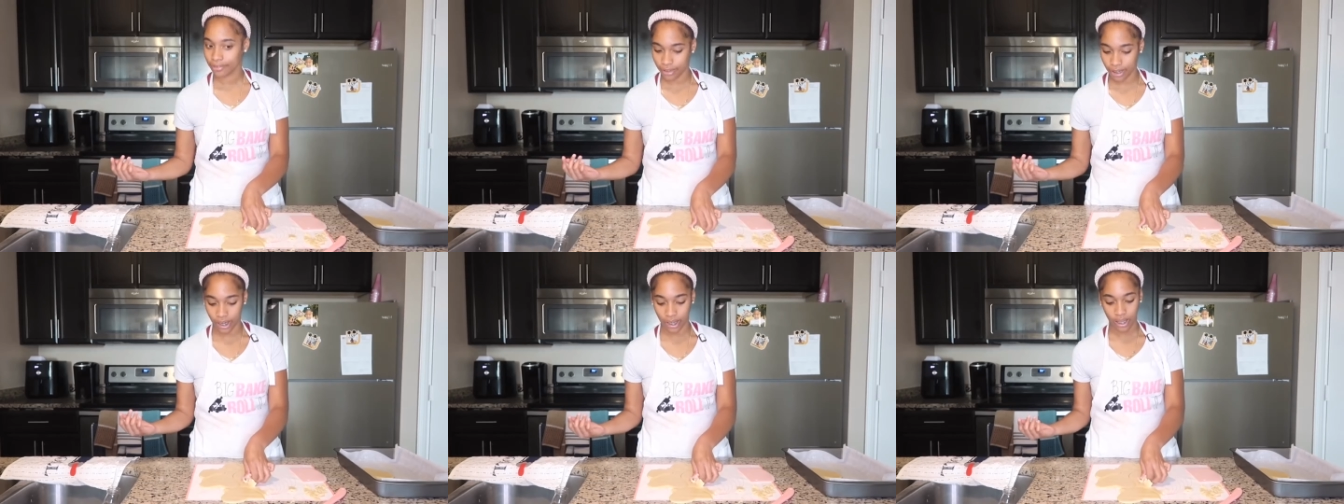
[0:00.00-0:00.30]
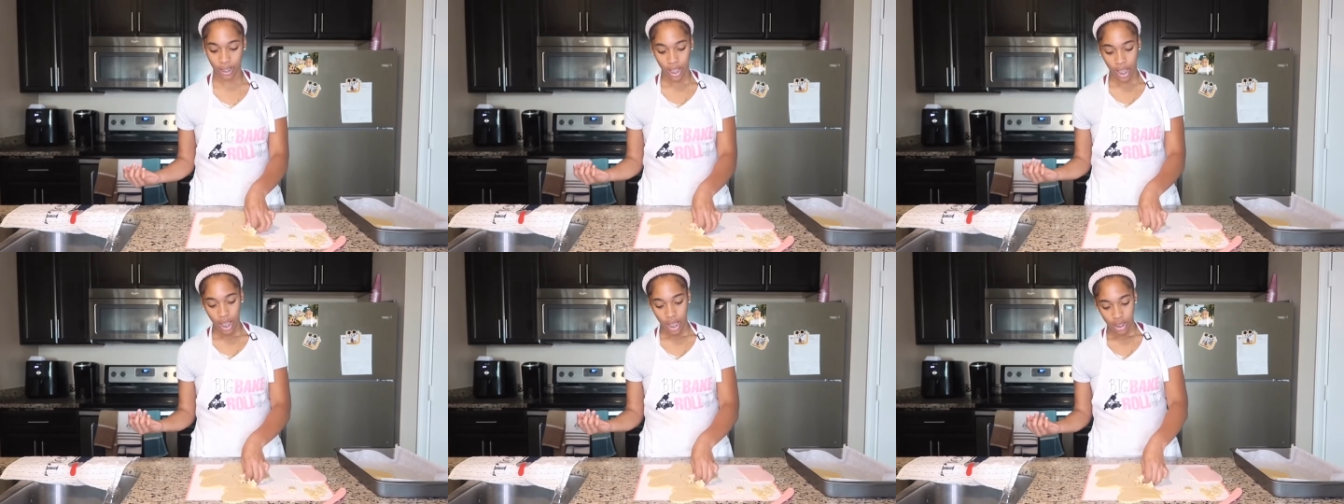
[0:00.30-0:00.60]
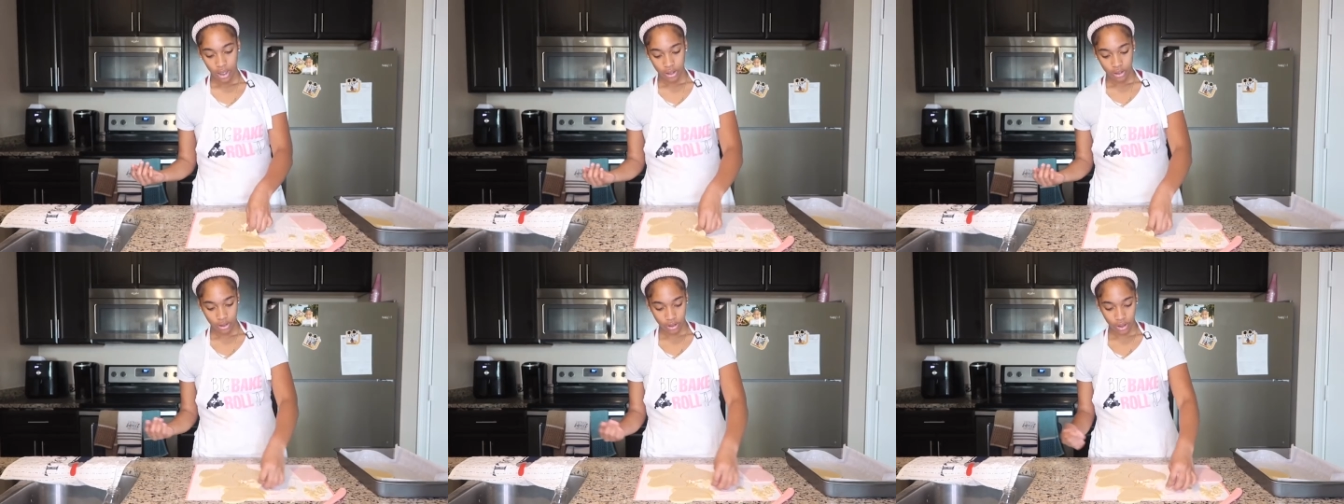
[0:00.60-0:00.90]
Right.
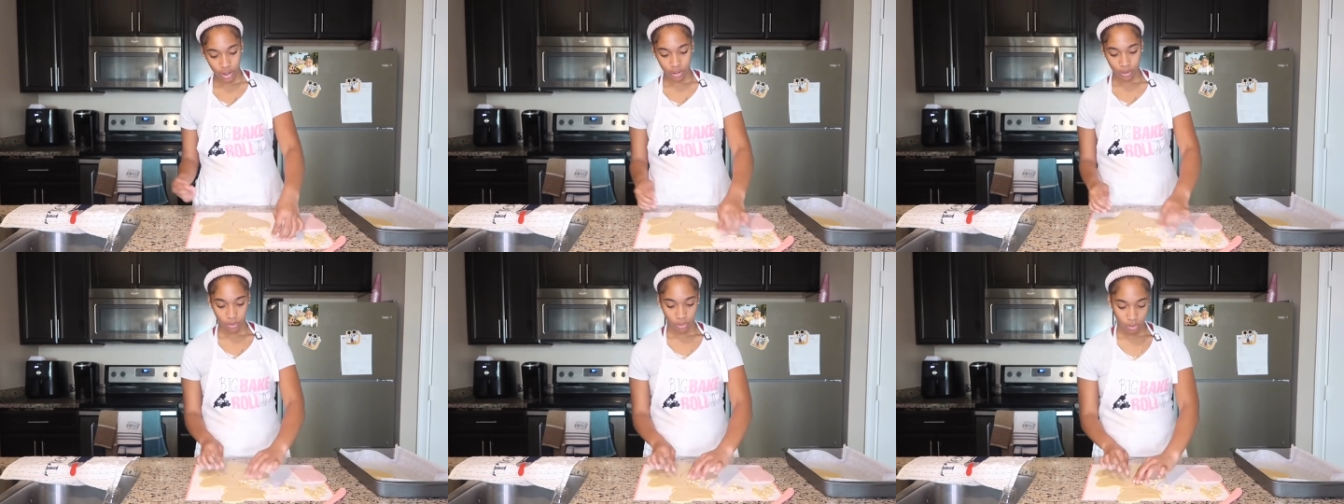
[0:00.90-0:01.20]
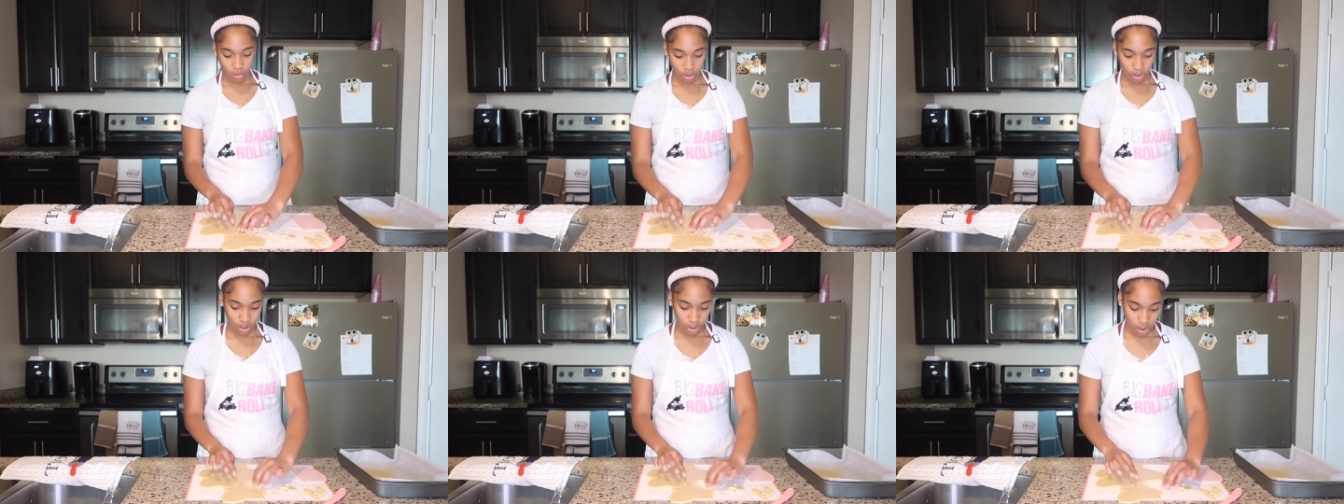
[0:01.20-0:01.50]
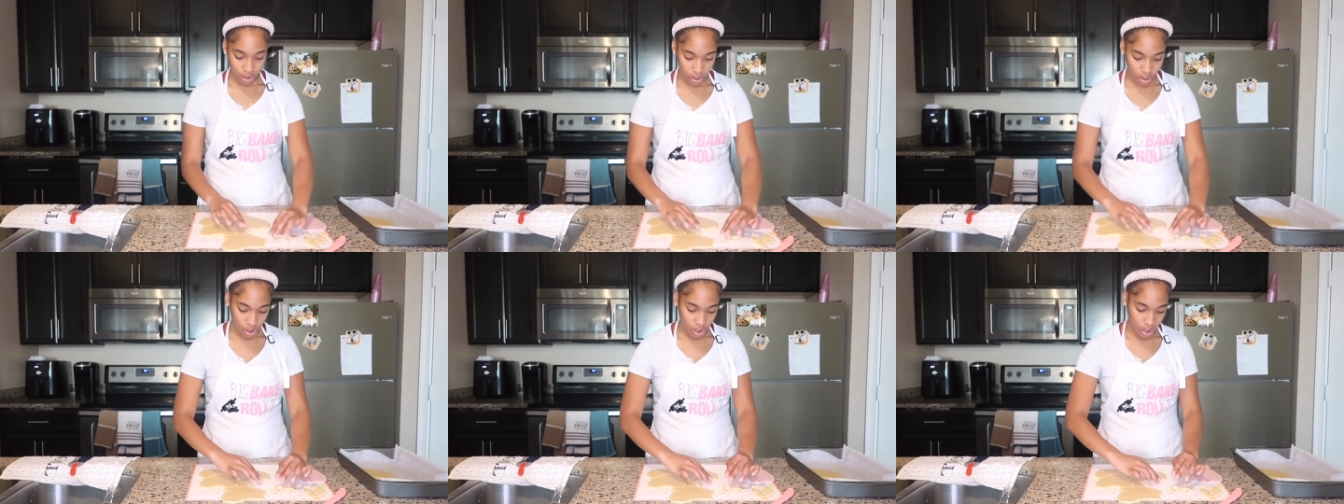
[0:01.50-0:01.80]
So
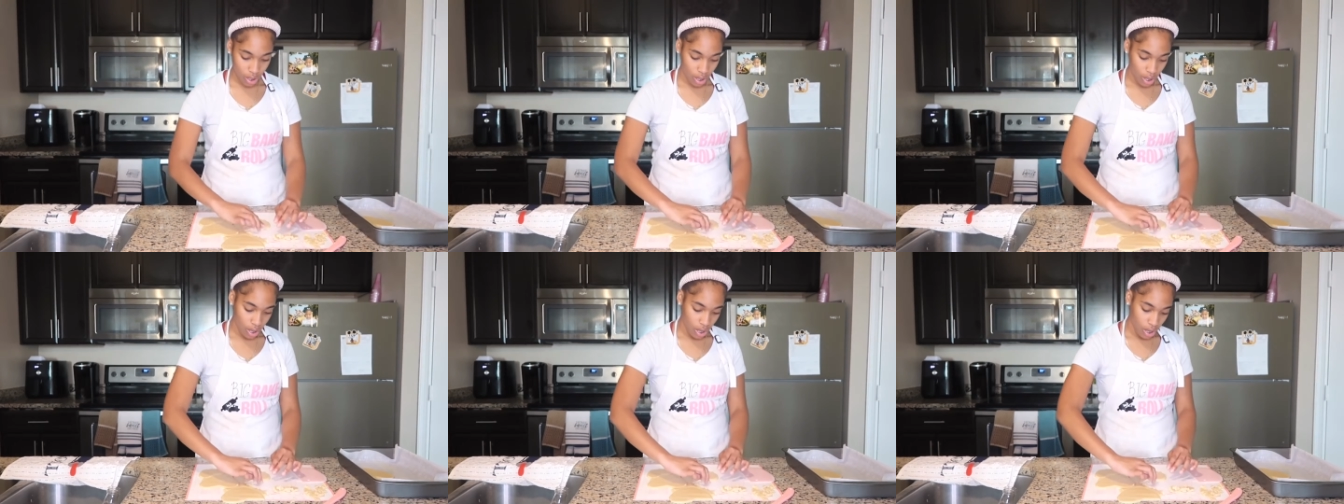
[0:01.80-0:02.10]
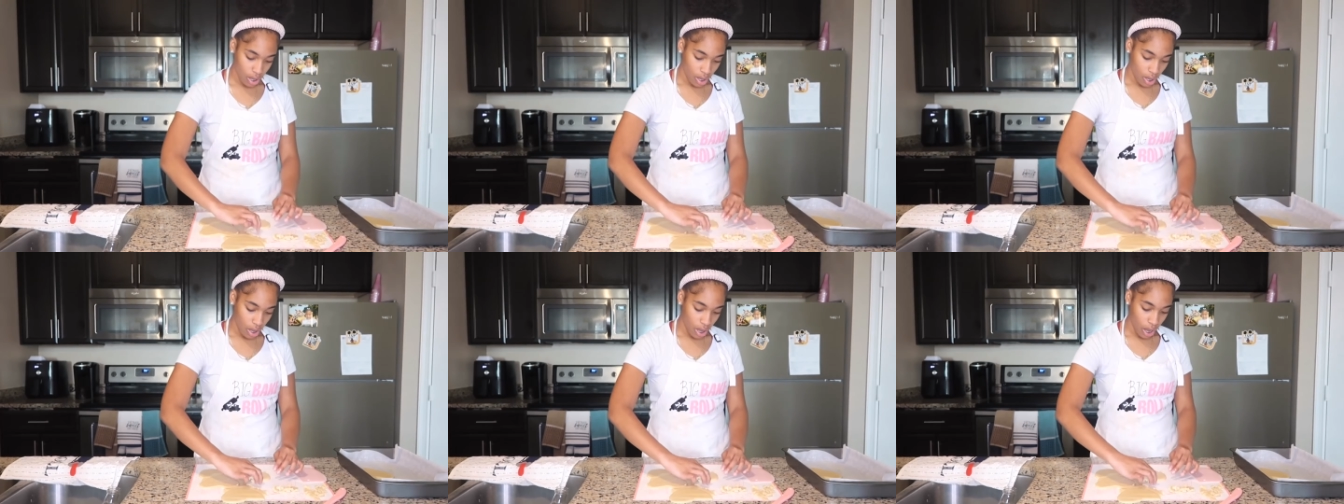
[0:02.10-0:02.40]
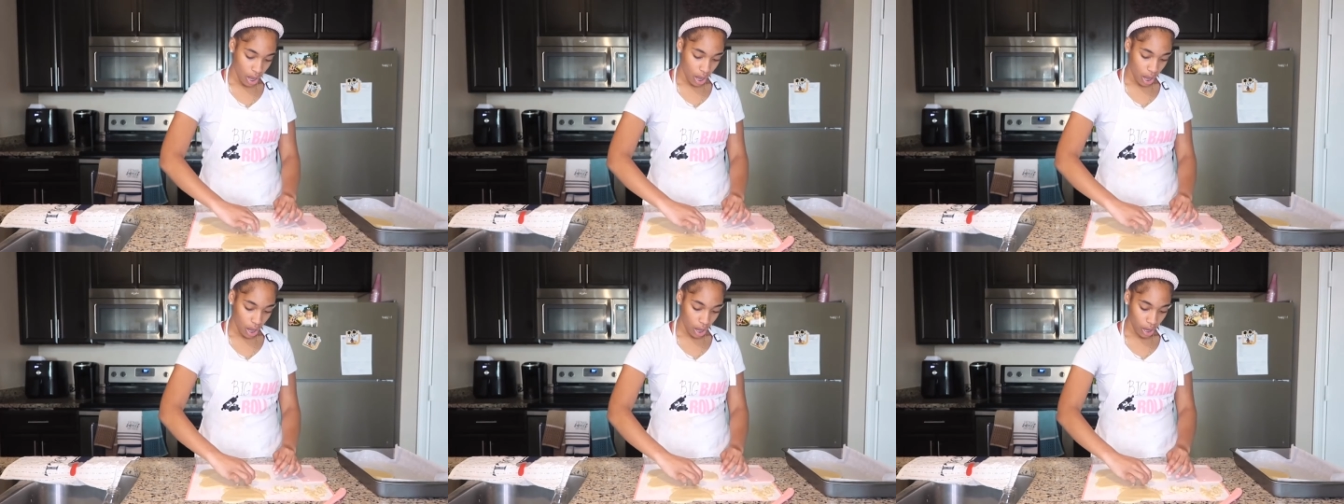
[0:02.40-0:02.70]

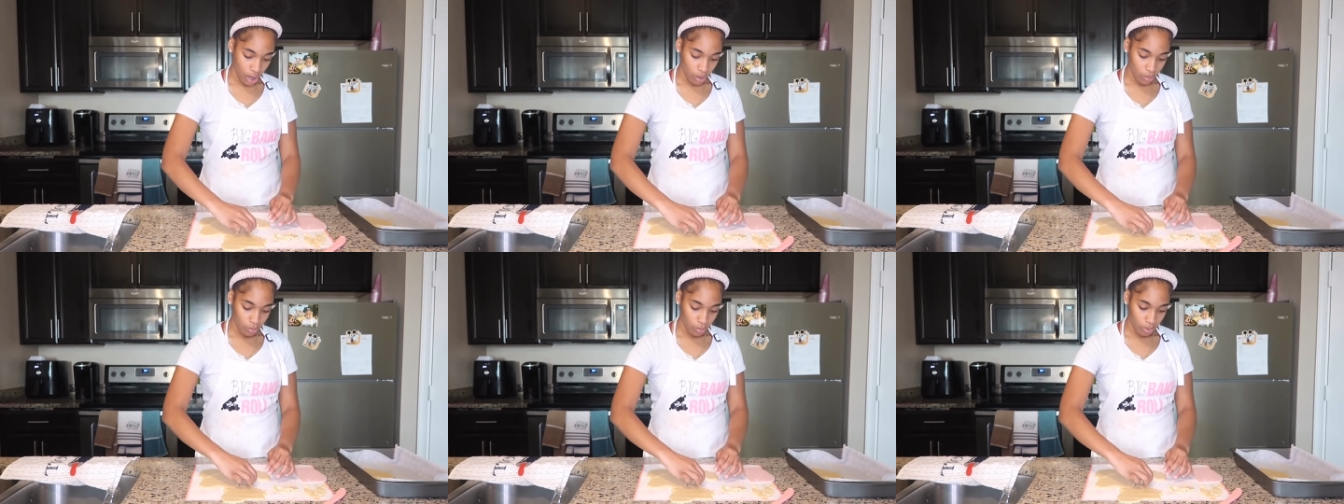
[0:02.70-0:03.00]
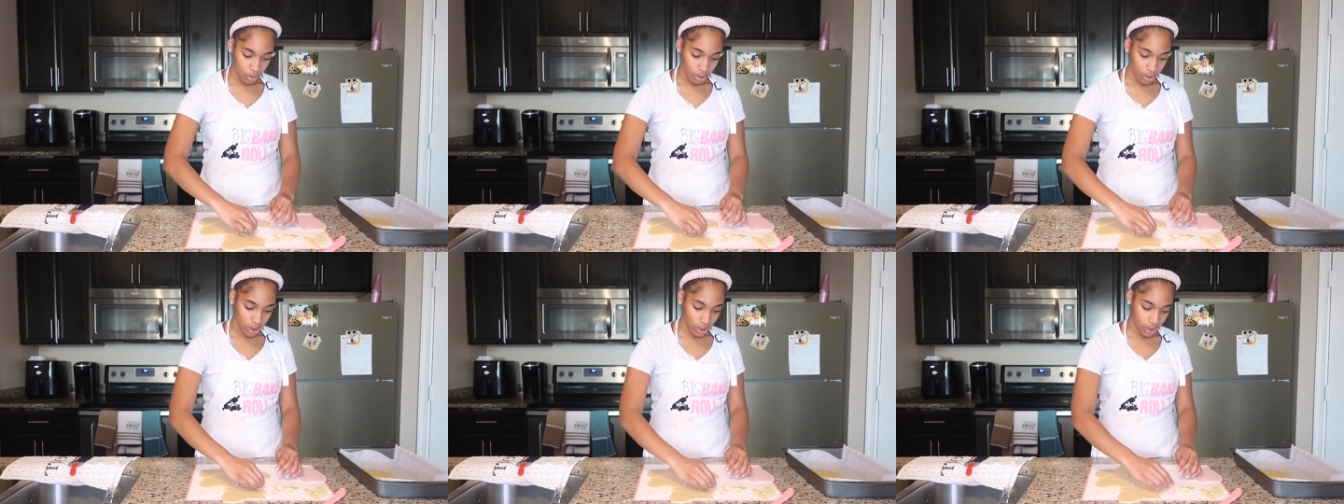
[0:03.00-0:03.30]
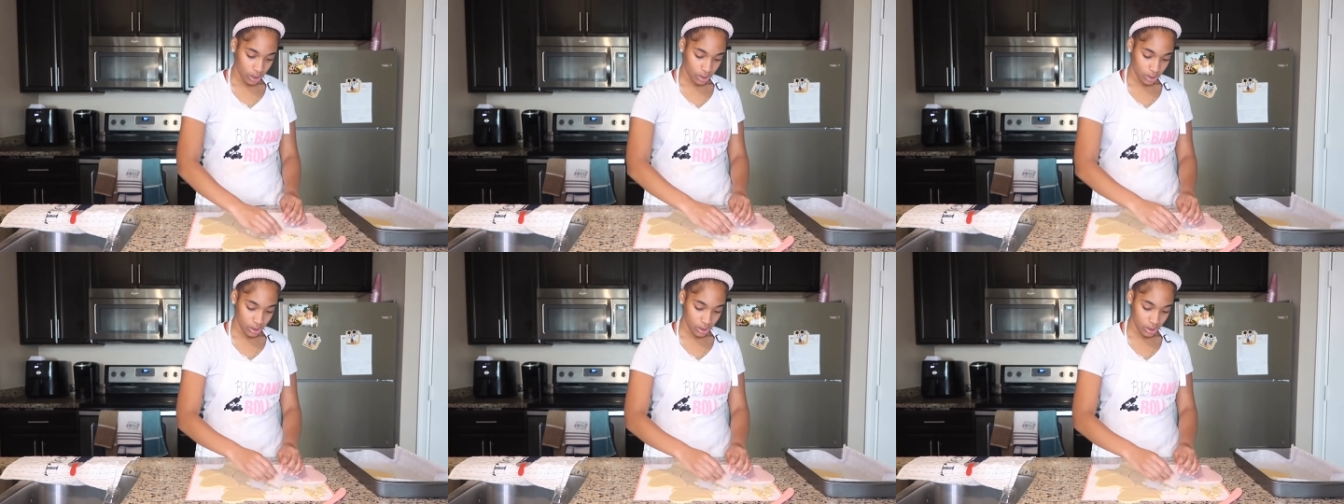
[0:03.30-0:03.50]
I wanted